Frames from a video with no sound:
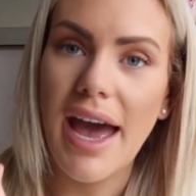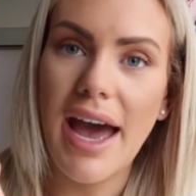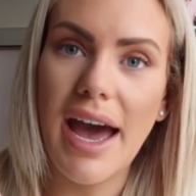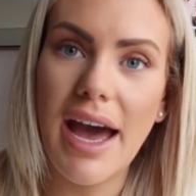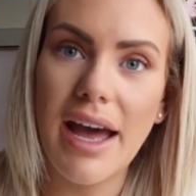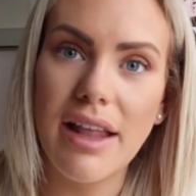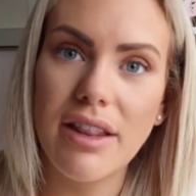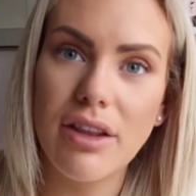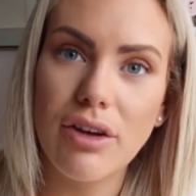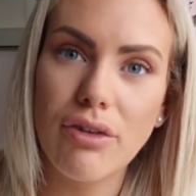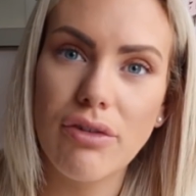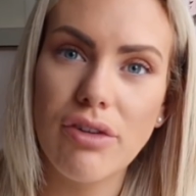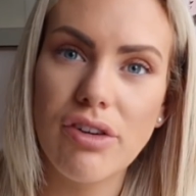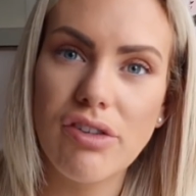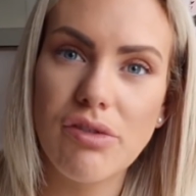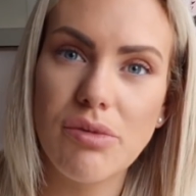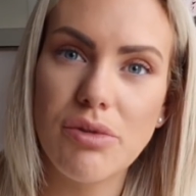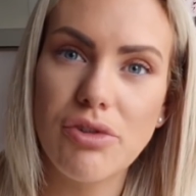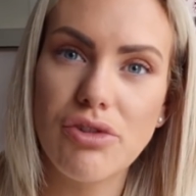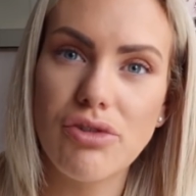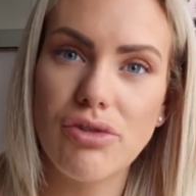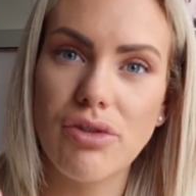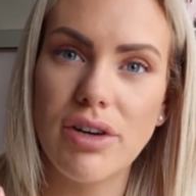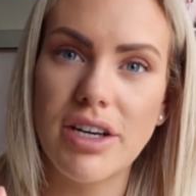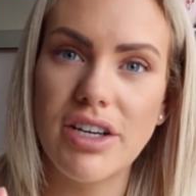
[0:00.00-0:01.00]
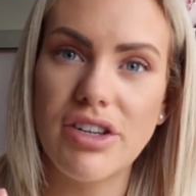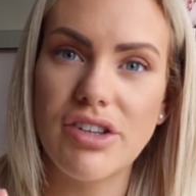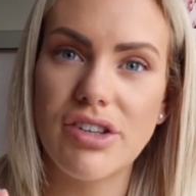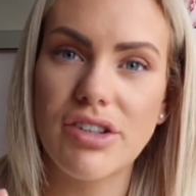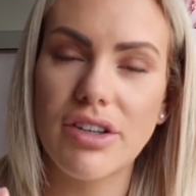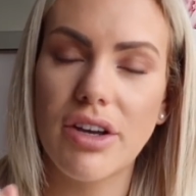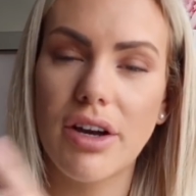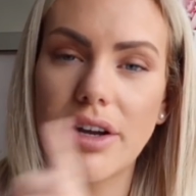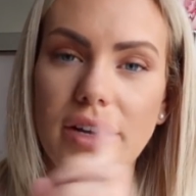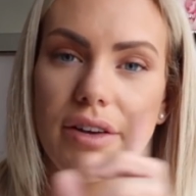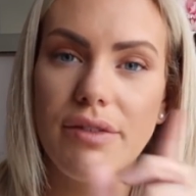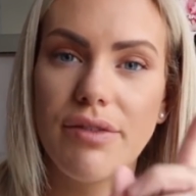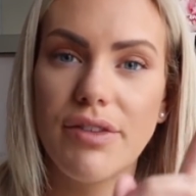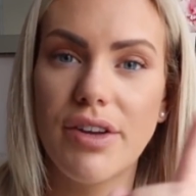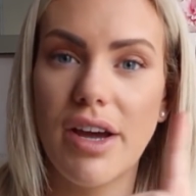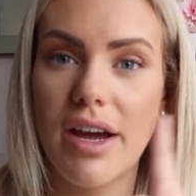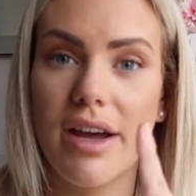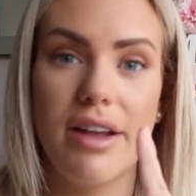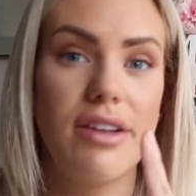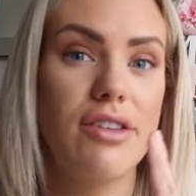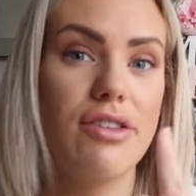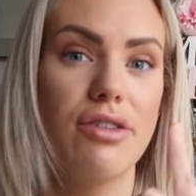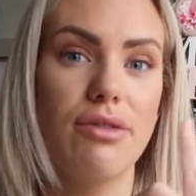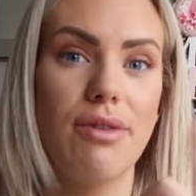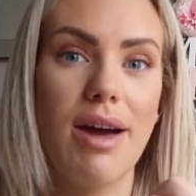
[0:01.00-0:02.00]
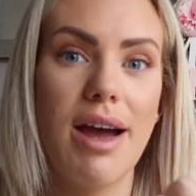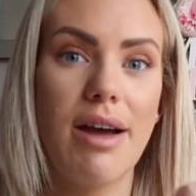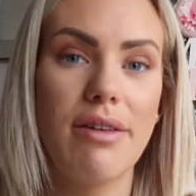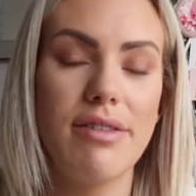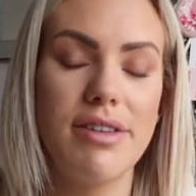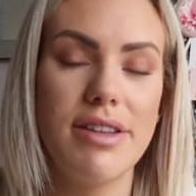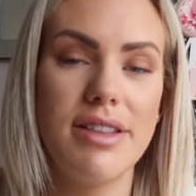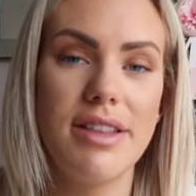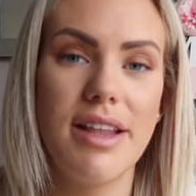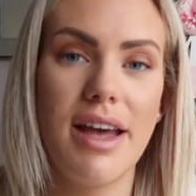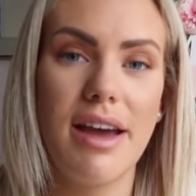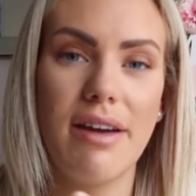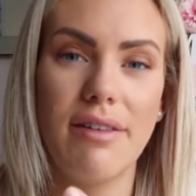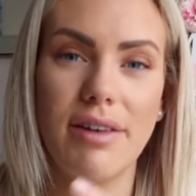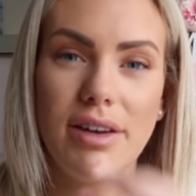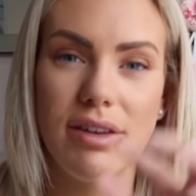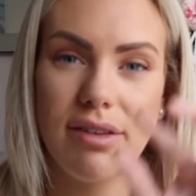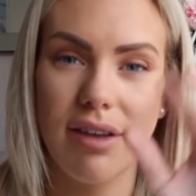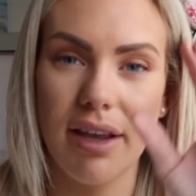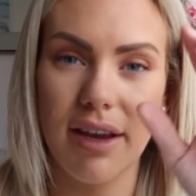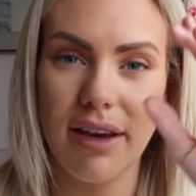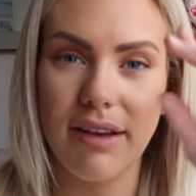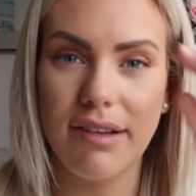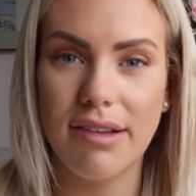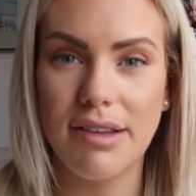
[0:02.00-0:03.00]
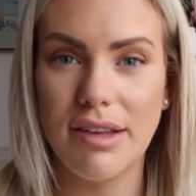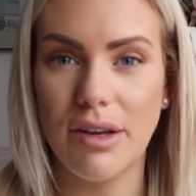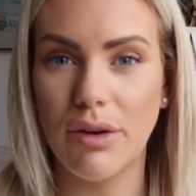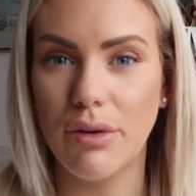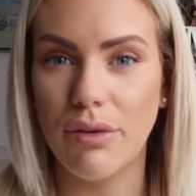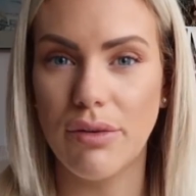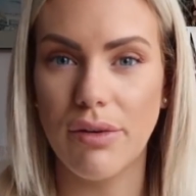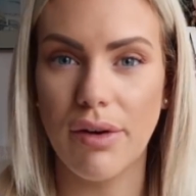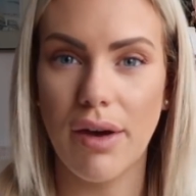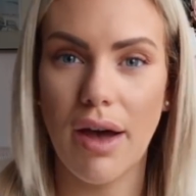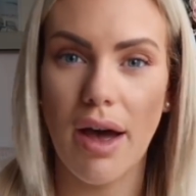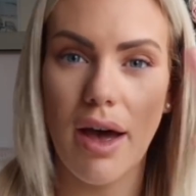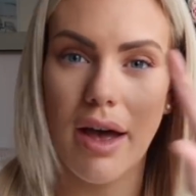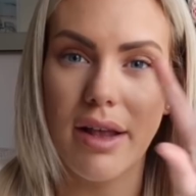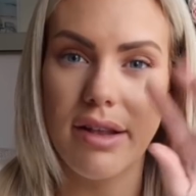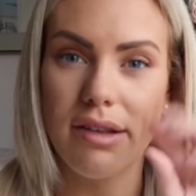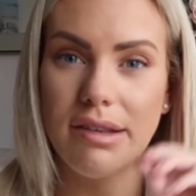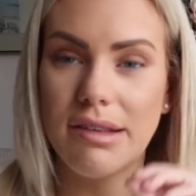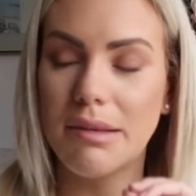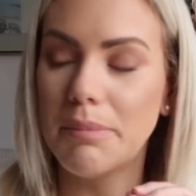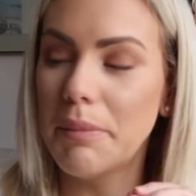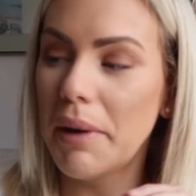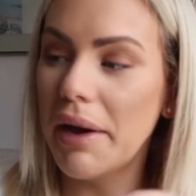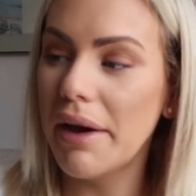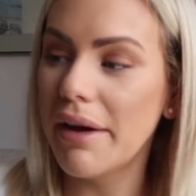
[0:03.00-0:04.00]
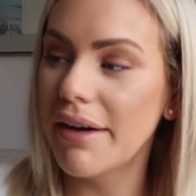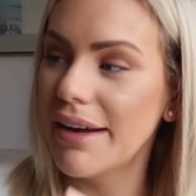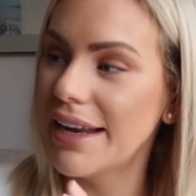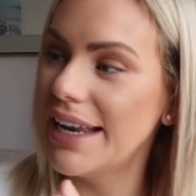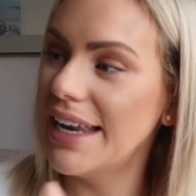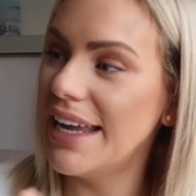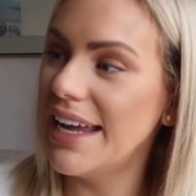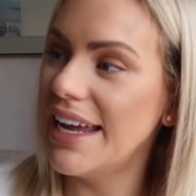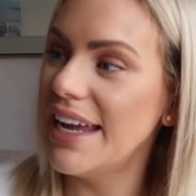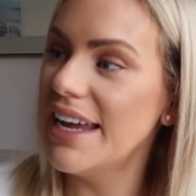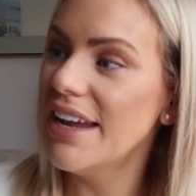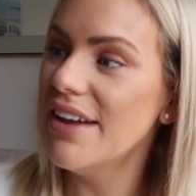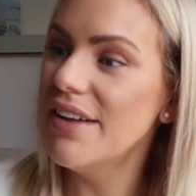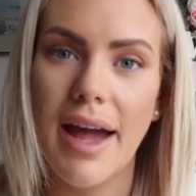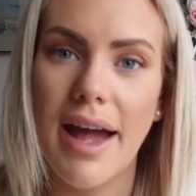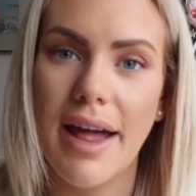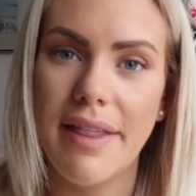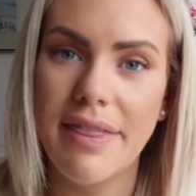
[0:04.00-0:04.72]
And the Christmas tree just kind of of turns around in there and it's like silver and sparkly.